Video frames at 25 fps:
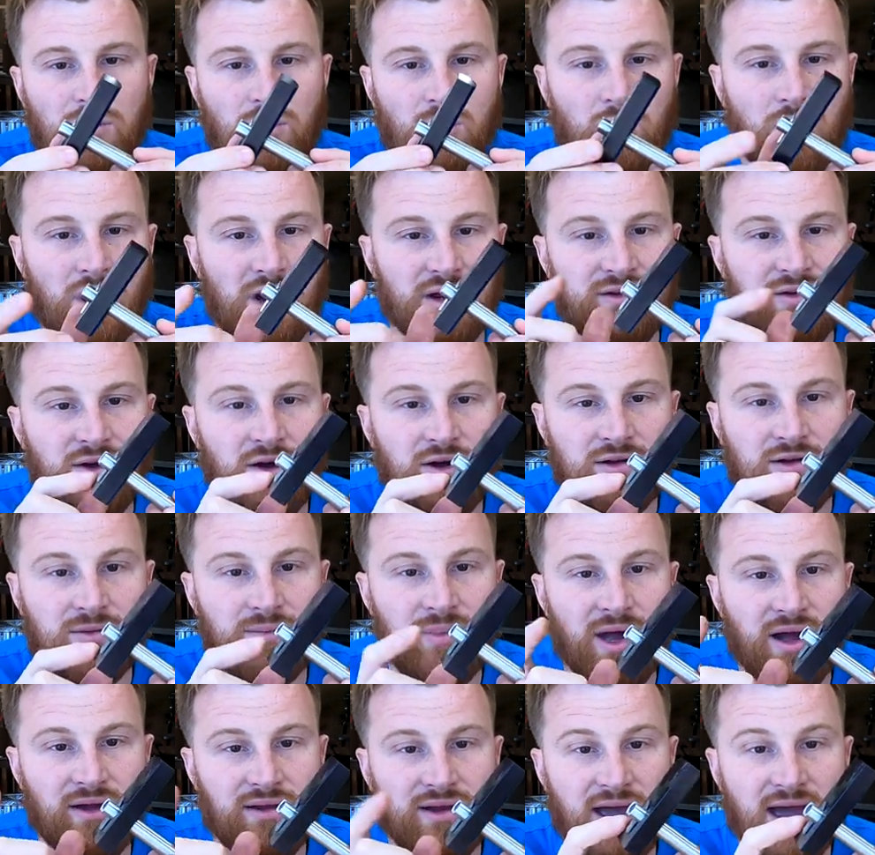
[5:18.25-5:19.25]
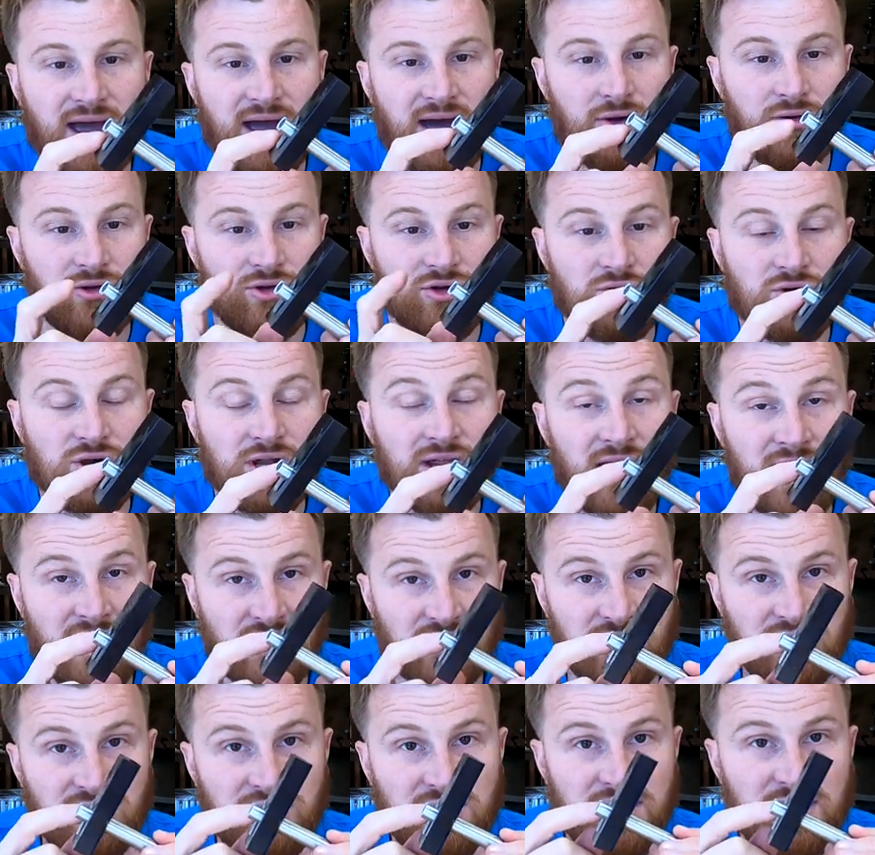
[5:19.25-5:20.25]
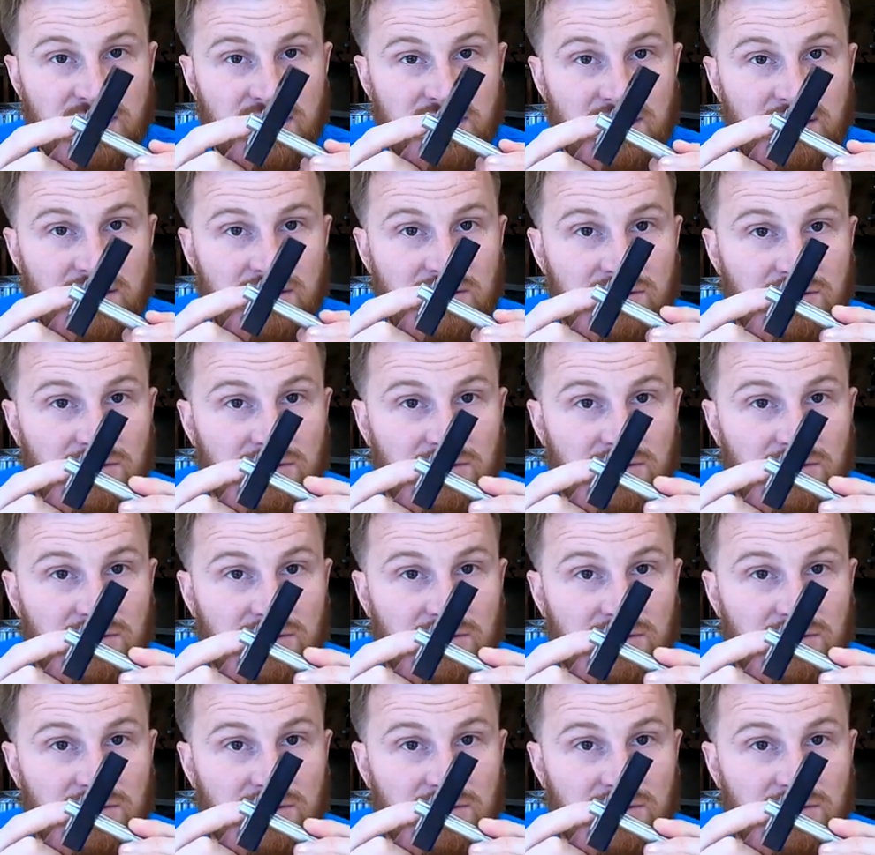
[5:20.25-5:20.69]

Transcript: where I talked about how you can actually